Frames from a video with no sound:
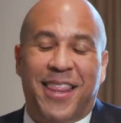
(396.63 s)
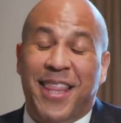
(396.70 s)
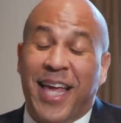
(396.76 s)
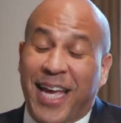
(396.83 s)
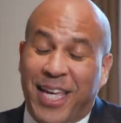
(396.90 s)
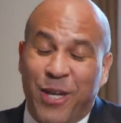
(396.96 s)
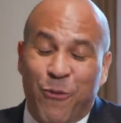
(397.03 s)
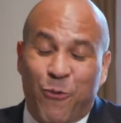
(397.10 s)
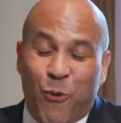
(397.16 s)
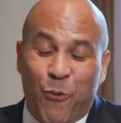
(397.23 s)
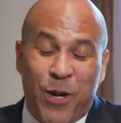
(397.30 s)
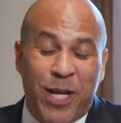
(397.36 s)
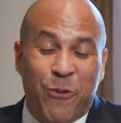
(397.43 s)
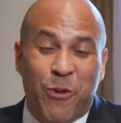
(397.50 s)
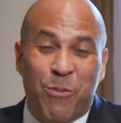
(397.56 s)
Thank you for
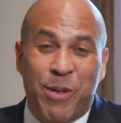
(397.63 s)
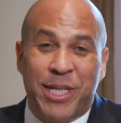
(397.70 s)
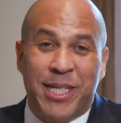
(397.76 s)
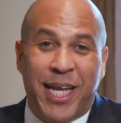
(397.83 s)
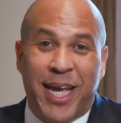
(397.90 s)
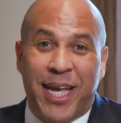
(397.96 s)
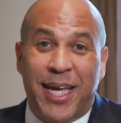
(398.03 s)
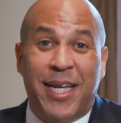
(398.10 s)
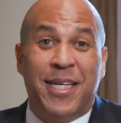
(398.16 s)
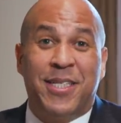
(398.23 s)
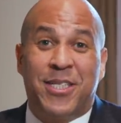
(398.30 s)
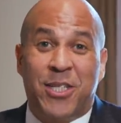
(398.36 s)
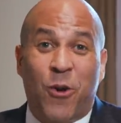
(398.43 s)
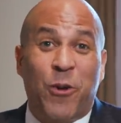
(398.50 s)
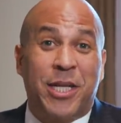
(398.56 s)
reading with me today. It
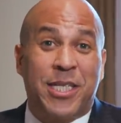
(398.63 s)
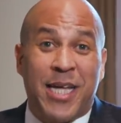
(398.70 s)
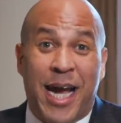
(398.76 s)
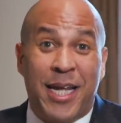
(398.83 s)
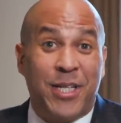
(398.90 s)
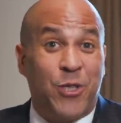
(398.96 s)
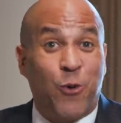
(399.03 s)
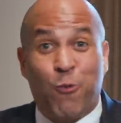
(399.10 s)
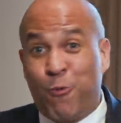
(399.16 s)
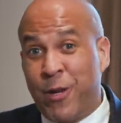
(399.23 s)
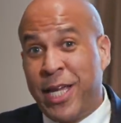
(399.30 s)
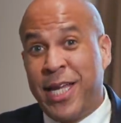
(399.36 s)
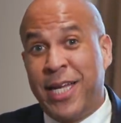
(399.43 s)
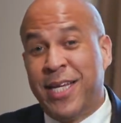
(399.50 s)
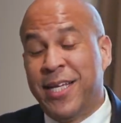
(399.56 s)
is so exciting to
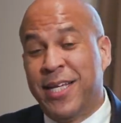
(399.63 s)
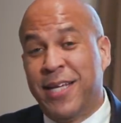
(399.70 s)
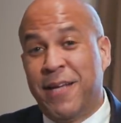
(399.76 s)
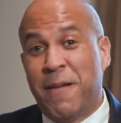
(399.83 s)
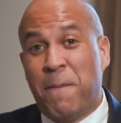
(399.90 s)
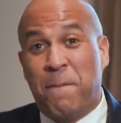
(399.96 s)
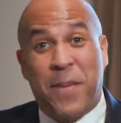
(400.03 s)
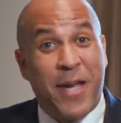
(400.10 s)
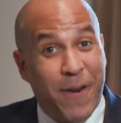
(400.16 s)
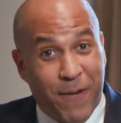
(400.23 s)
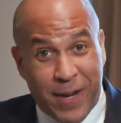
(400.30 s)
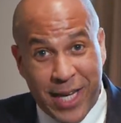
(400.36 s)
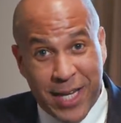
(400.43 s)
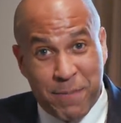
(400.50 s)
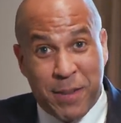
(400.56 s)
read,
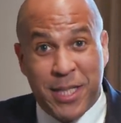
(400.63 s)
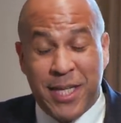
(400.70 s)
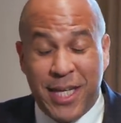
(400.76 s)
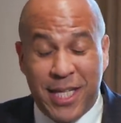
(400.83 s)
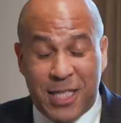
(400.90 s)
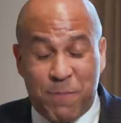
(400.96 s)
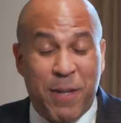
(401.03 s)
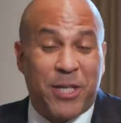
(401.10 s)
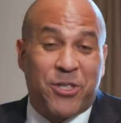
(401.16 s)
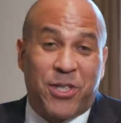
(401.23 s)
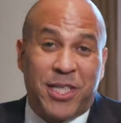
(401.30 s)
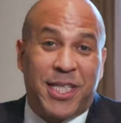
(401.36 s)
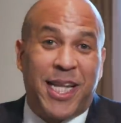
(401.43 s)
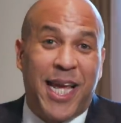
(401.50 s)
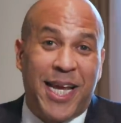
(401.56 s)
period, but
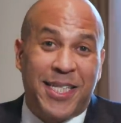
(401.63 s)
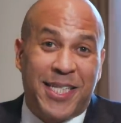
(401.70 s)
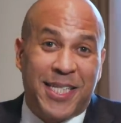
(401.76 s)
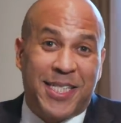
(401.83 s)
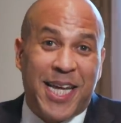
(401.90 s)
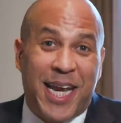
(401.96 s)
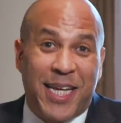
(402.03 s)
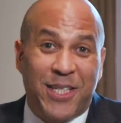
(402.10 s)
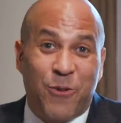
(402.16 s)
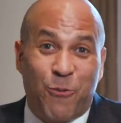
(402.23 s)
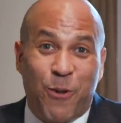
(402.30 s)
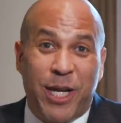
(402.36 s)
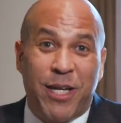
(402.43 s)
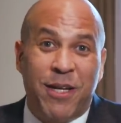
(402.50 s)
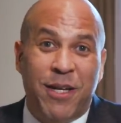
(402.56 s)
especially today, it's exciting to
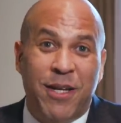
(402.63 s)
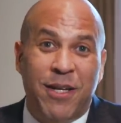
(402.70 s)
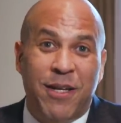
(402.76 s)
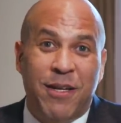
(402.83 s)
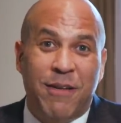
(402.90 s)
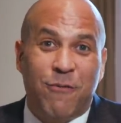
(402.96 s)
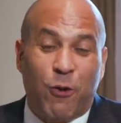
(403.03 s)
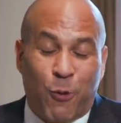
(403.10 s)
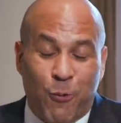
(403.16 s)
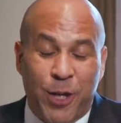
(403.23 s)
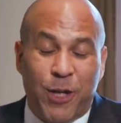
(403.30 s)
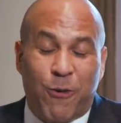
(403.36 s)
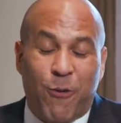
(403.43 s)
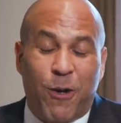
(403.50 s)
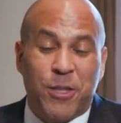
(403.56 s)
read for
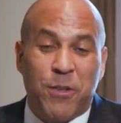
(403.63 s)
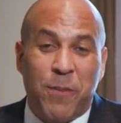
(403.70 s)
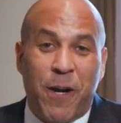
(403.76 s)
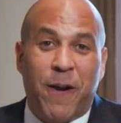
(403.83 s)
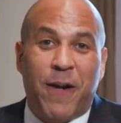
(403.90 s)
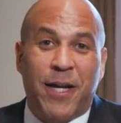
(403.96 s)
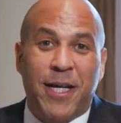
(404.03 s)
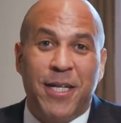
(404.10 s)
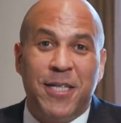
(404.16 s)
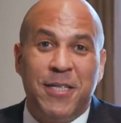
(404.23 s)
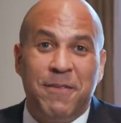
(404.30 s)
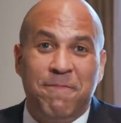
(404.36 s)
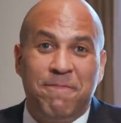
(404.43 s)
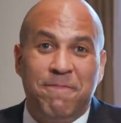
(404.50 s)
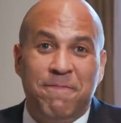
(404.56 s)
Read Across America.